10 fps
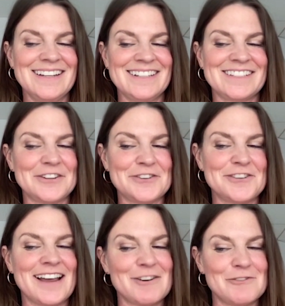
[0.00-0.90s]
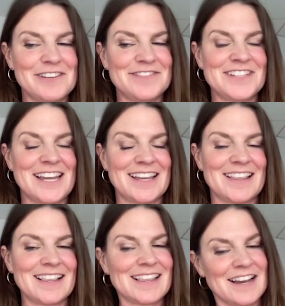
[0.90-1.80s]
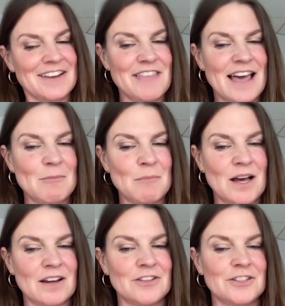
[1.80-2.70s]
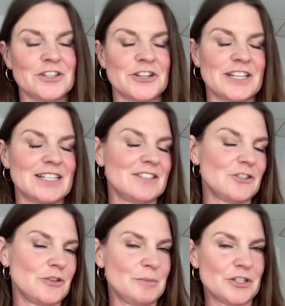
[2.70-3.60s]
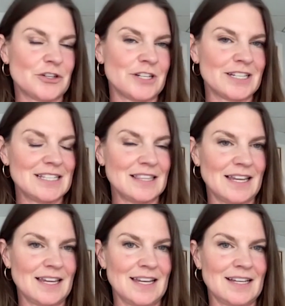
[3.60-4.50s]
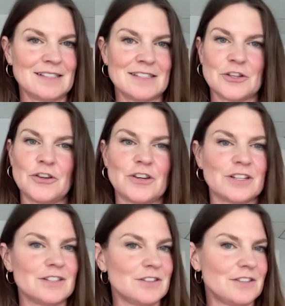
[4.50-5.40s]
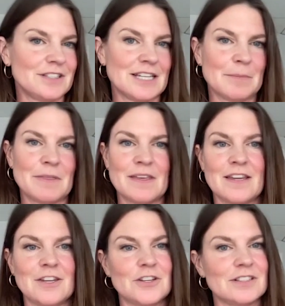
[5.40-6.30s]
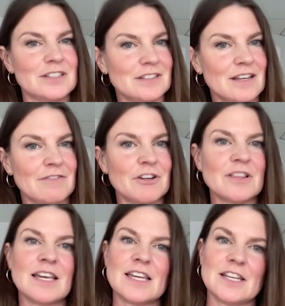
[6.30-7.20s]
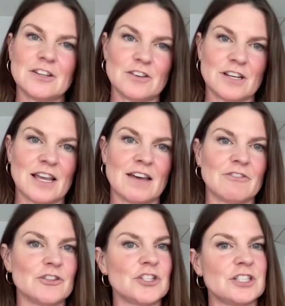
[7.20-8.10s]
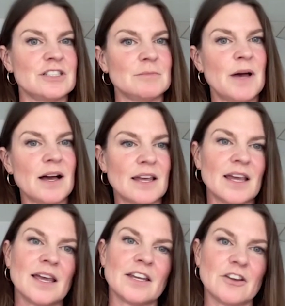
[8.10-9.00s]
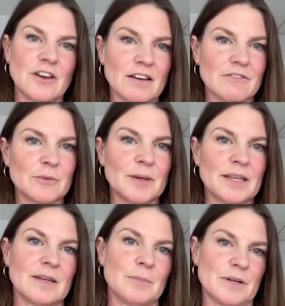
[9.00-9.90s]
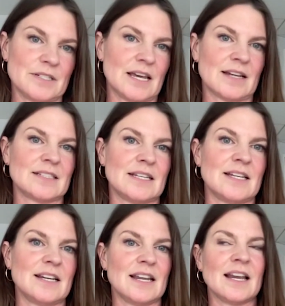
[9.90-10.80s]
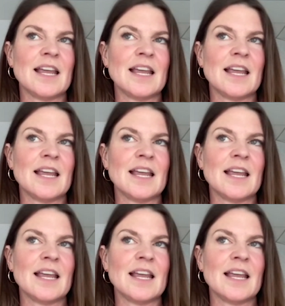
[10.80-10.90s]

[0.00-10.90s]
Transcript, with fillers: so now we've taken kind of that model turned it into a maternity legging so you can do the same thing you can still have your legging you can have your shielded pocket and you have your belly protected and